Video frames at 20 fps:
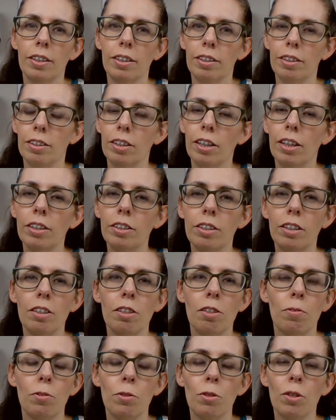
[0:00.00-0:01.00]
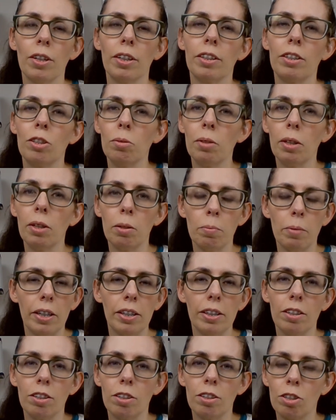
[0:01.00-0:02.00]
not just for doing well in
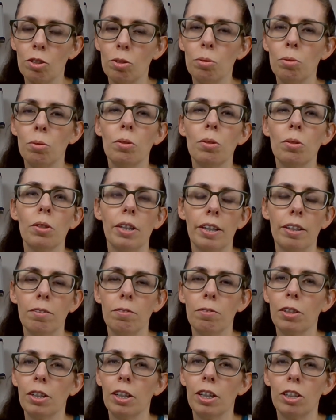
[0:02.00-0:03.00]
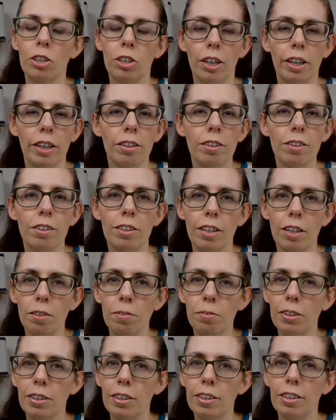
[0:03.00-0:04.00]
school and for your child's
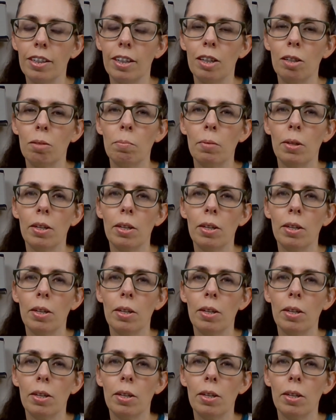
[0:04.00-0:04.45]
self-esteem,